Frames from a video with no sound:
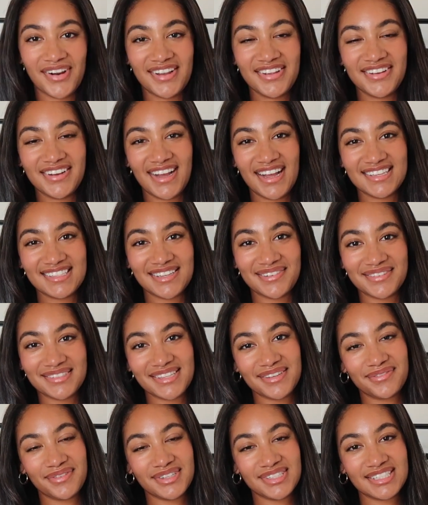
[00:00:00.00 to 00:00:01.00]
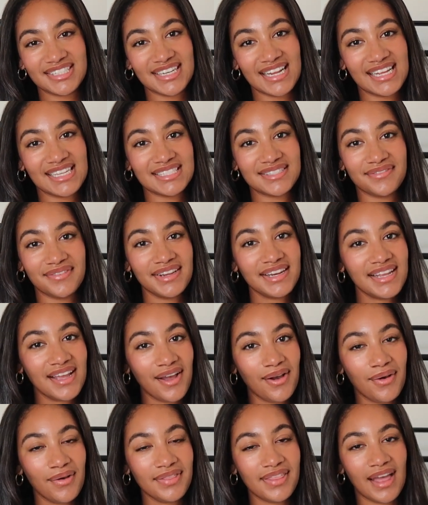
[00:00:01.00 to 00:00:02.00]
All right, you guys, that was it for today's
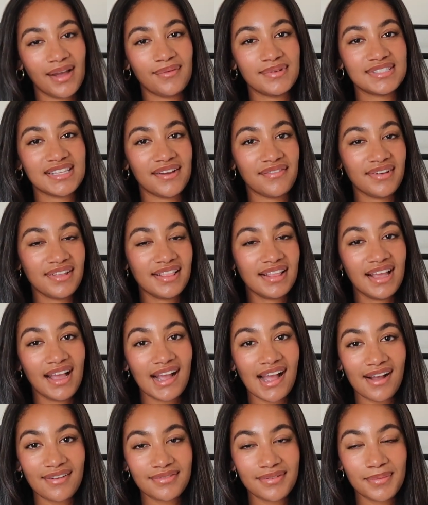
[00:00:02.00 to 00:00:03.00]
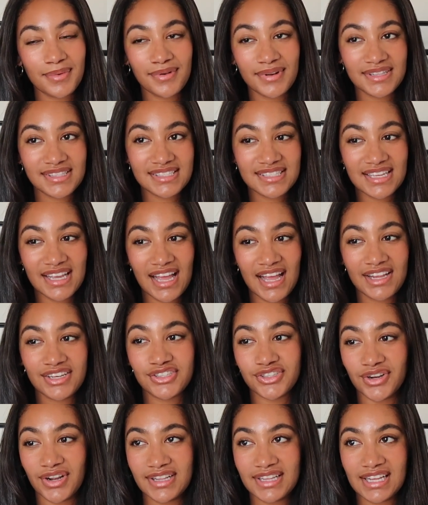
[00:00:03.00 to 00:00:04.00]
video. That was everything I got from Aritzia
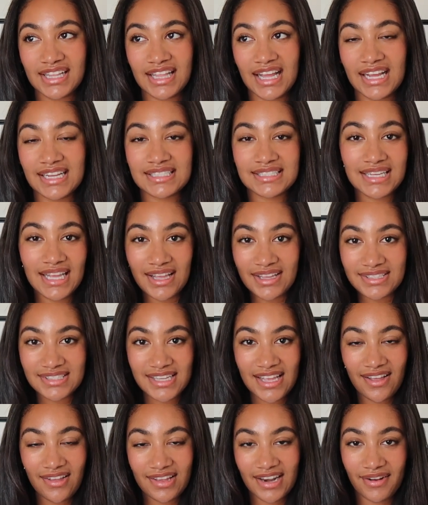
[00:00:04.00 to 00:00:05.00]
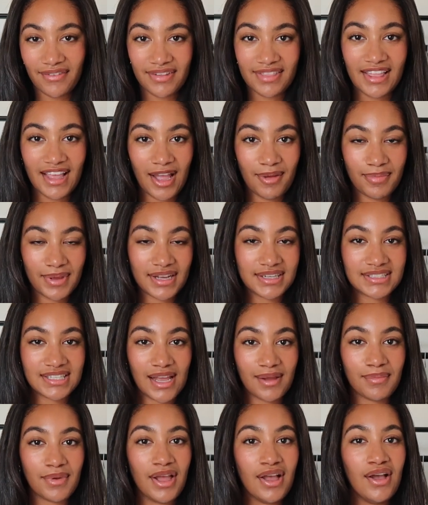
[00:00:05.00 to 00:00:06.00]
during the clientele sale and everything I picked
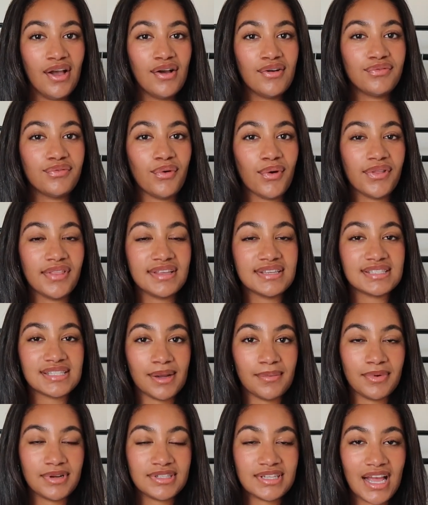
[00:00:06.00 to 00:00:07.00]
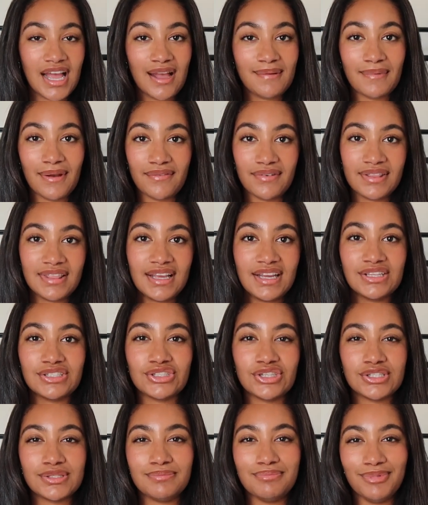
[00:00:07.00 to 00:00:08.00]
up for the summertime. Everything is
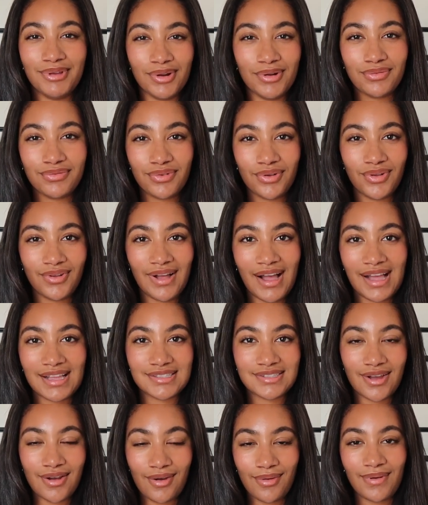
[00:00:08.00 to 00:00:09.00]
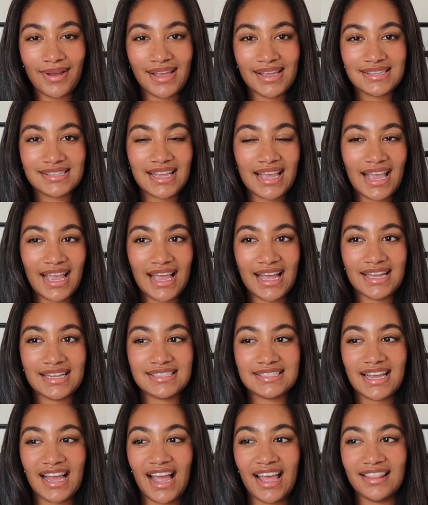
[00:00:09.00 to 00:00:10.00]
just beautiful as always.
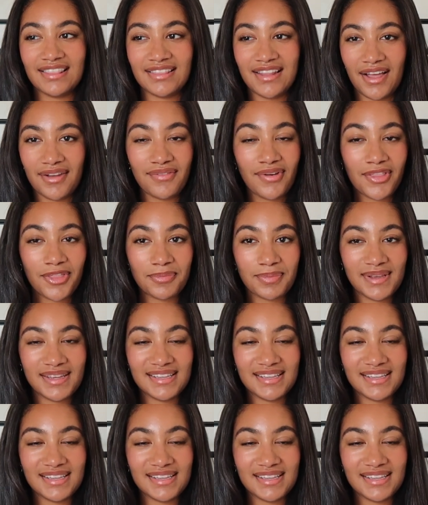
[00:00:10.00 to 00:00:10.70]
And I love all the